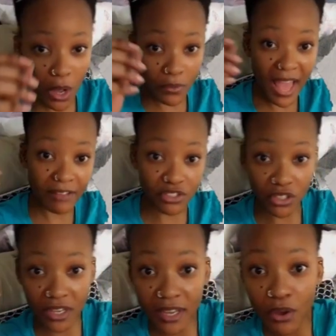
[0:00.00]
gonna have to
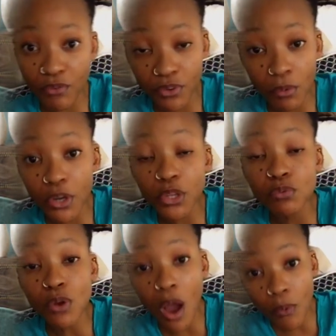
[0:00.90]
get over what you
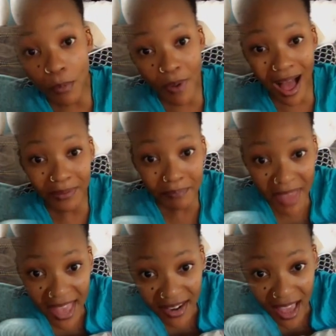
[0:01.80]
know about
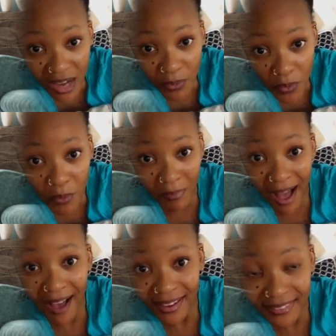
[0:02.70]
man and
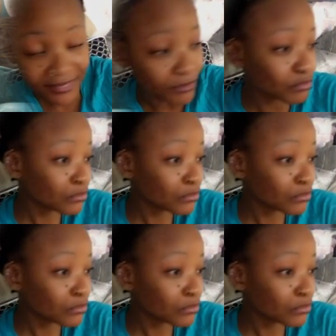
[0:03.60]
woman.